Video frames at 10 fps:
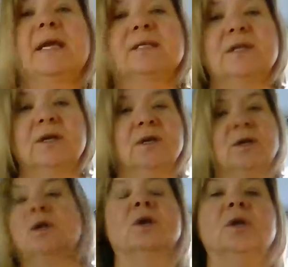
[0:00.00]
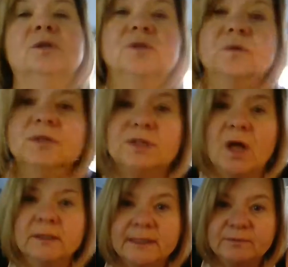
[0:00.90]
is, don't
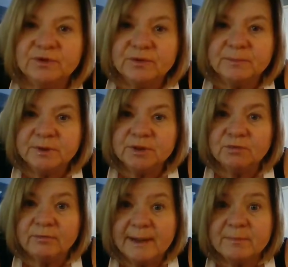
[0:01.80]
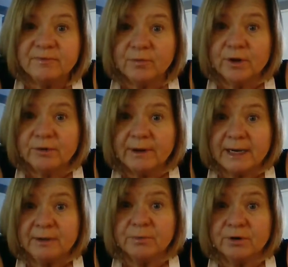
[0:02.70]
salt them shrimp until right before you're
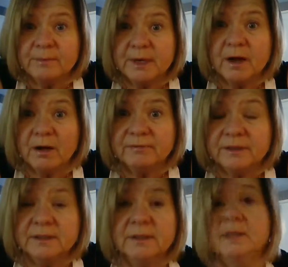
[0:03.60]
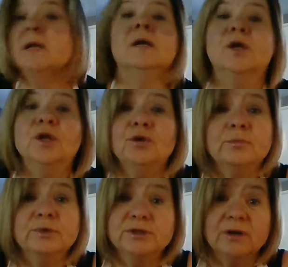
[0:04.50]
ready to put them in the oven. You
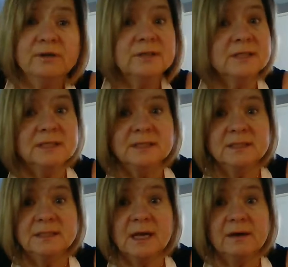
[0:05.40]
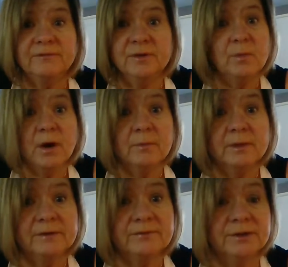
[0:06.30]
can put your other seasonings on if you want,
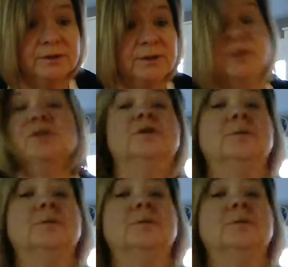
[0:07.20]
whatever you're going to do.